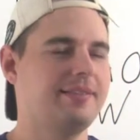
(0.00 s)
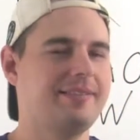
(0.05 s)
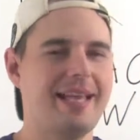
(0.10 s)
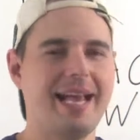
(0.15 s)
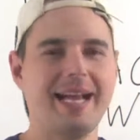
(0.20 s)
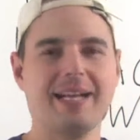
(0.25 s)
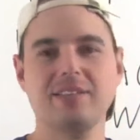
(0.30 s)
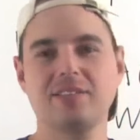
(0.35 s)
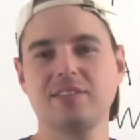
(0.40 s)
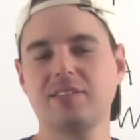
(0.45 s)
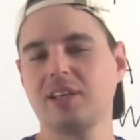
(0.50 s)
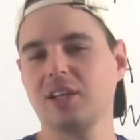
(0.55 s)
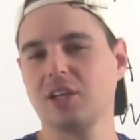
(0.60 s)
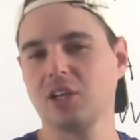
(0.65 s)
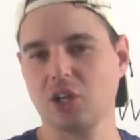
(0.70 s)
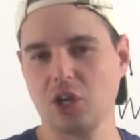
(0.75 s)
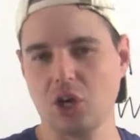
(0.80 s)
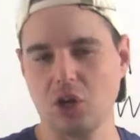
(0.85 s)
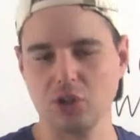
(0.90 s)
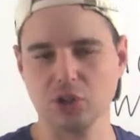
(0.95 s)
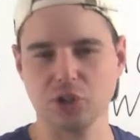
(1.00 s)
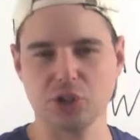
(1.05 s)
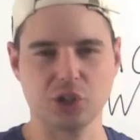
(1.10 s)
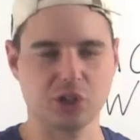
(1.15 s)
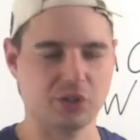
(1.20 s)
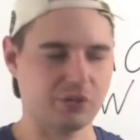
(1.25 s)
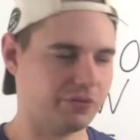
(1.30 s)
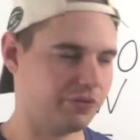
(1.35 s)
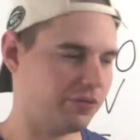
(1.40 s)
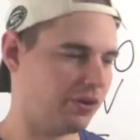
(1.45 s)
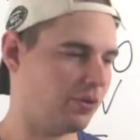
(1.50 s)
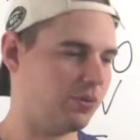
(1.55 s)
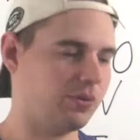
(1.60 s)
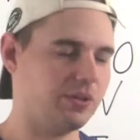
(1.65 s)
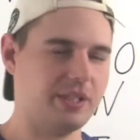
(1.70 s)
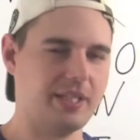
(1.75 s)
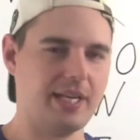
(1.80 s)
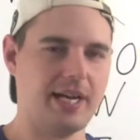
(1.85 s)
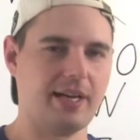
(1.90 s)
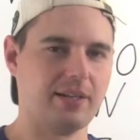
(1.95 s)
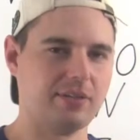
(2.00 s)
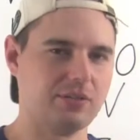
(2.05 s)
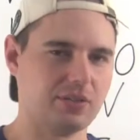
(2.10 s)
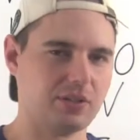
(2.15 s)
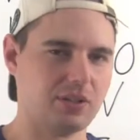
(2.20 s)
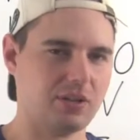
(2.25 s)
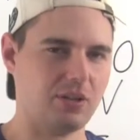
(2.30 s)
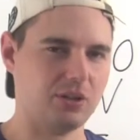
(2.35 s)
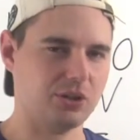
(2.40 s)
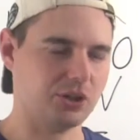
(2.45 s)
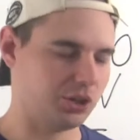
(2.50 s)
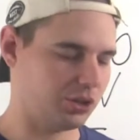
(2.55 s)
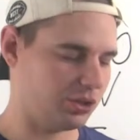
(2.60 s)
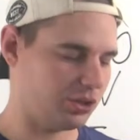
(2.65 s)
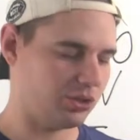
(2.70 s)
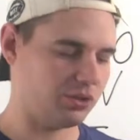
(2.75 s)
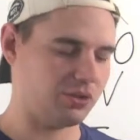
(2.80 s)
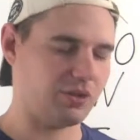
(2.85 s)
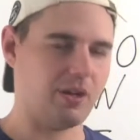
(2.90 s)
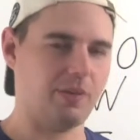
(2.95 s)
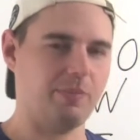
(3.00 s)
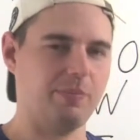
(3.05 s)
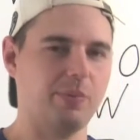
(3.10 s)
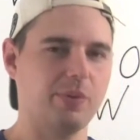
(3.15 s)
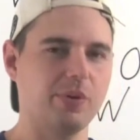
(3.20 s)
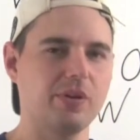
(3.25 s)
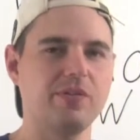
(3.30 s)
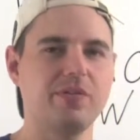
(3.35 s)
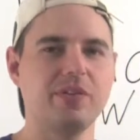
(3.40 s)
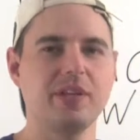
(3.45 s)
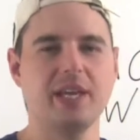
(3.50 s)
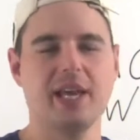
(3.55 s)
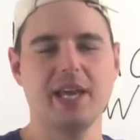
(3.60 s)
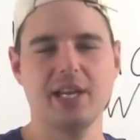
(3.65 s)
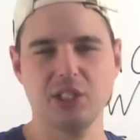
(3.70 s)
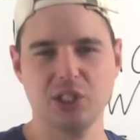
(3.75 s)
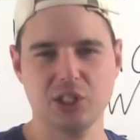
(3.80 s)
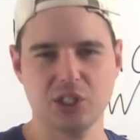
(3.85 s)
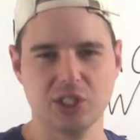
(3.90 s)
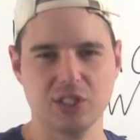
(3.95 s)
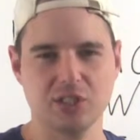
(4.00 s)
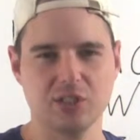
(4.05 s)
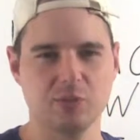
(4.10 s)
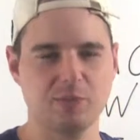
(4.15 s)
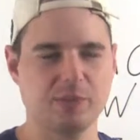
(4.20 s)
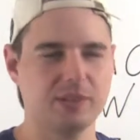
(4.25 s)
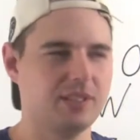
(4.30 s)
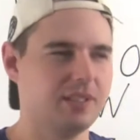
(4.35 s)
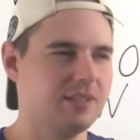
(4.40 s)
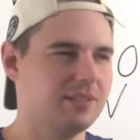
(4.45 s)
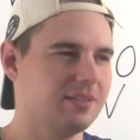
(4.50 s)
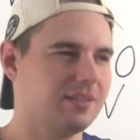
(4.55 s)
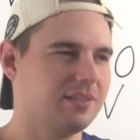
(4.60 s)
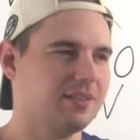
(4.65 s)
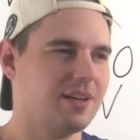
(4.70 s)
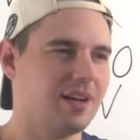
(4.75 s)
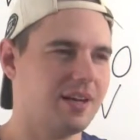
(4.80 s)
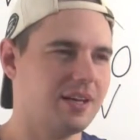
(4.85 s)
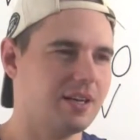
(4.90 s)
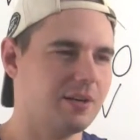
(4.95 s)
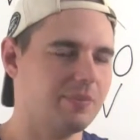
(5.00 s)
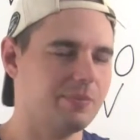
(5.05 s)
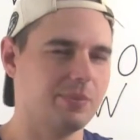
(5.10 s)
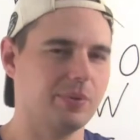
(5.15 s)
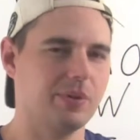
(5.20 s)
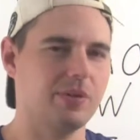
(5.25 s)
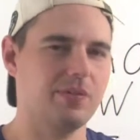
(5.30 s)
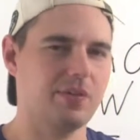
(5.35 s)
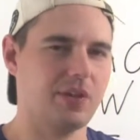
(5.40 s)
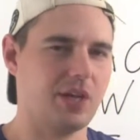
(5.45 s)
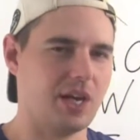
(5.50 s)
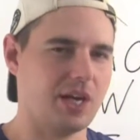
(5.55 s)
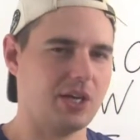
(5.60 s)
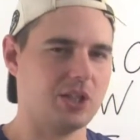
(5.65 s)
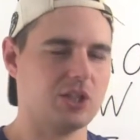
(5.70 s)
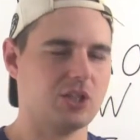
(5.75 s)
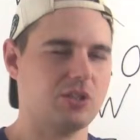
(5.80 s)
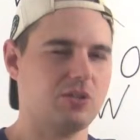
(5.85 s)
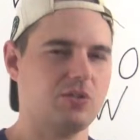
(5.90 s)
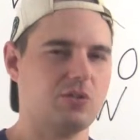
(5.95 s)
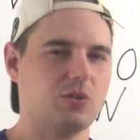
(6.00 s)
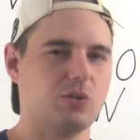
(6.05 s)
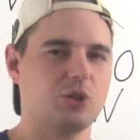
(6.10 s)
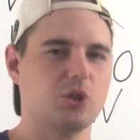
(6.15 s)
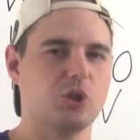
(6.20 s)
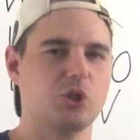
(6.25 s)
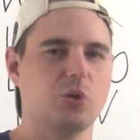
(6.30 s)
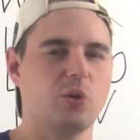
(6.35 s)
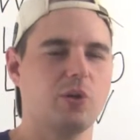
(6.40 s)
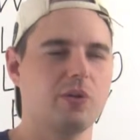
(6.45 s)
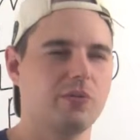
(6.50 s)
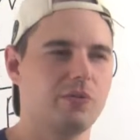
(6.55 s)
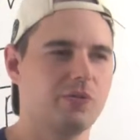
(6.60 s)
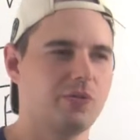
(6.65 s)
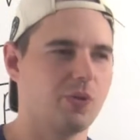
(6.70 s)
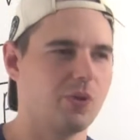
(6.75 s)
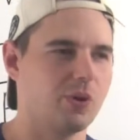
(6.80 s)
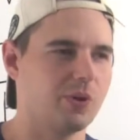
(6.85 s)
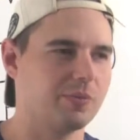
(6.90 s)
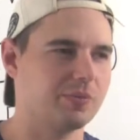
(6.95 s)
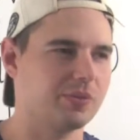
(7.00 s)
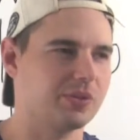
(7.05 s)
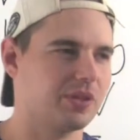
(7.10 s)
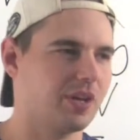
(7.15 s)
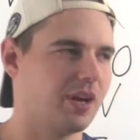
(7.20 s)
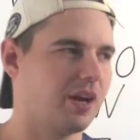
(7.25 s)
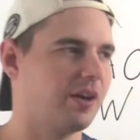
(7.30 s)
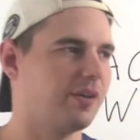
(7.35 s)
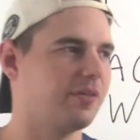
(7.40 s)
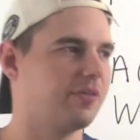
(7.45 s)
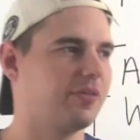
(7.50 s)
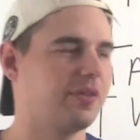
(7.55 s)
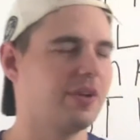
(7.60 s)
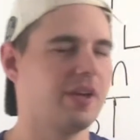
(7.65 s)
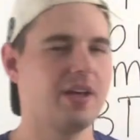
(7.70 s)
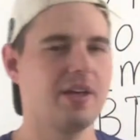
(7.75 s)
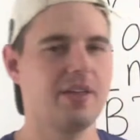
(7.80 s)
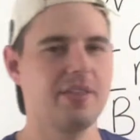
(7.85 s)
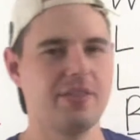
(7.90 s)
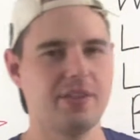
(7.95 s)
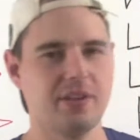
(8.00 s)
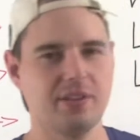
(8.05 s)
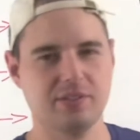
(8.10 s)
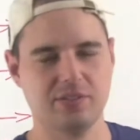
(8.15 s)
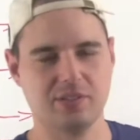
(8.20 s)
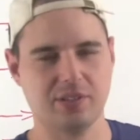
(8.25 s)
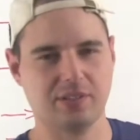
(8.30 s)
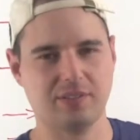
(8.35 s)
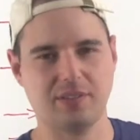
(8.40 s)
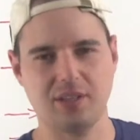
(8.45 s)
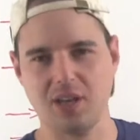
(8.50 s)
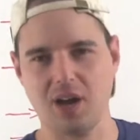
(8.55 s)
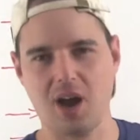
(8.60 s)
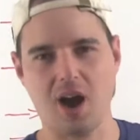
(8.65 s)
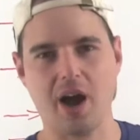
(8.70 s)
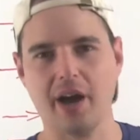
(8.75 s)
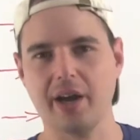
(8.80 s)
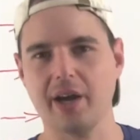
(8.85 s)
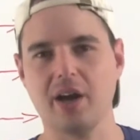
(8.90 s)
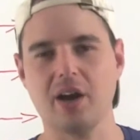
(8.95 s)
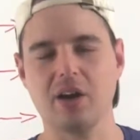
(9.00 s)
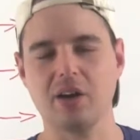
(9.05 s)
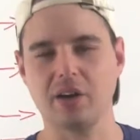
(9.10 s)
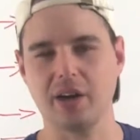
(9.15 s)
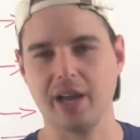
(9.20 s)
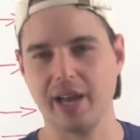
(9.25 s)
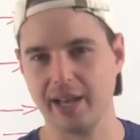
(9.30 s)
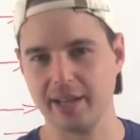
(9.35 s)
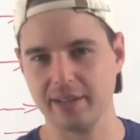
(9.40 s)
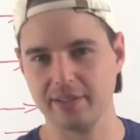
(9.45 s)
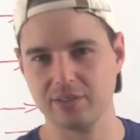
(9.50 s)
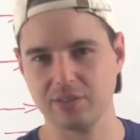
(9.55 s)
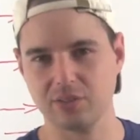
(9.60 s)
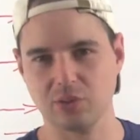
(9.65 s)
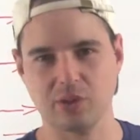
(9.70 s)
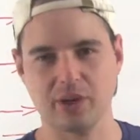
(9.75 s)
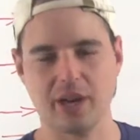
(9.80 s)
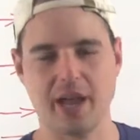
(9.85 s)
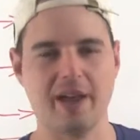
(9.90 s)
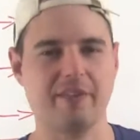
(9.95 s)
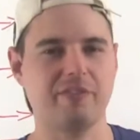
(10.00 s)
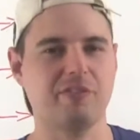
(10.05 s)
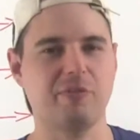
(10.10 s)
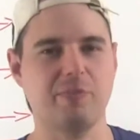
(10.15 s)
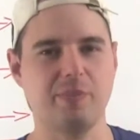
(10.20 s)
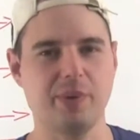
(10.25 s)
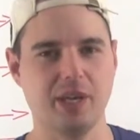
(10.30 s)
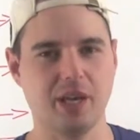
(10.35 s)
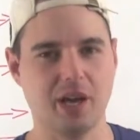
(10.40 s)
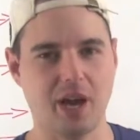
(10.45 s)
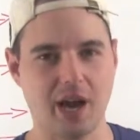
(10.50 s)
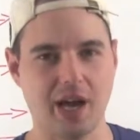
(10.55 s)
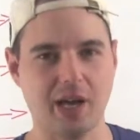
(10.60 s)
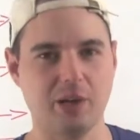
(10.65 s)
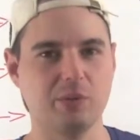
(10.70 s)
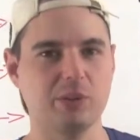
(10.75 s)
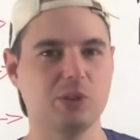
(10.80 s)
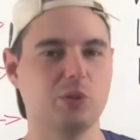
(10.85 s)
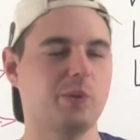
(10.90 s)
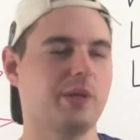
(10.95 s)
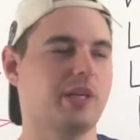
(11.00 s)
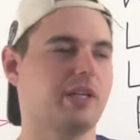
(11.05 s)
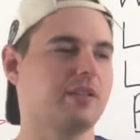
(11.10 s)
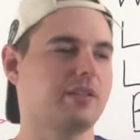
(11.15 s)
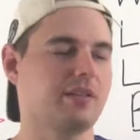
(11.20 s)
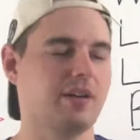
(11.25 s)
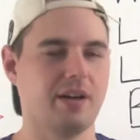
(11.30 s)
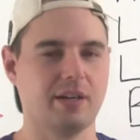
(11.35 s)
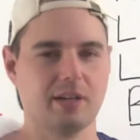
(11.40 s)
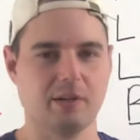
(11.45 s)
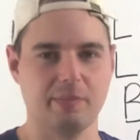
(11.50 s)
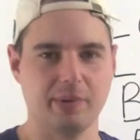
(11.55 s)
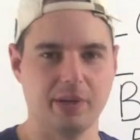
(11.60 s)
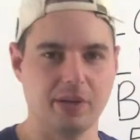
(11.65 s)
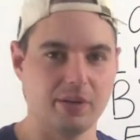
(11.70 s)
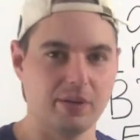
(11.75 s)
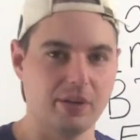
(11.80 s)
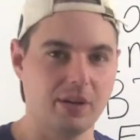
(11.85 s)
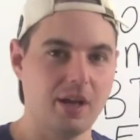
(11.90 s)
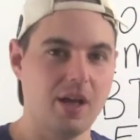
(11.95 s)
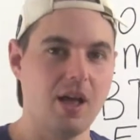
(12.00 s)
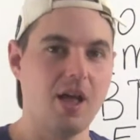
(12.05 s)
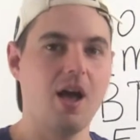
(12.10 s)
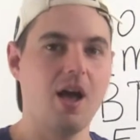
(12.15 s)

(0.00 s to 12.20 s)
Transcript: texting culture, phone text culture, just abbreviations. But these are not abbreviations or short forms of things like the IRS or FBI, which we can talk about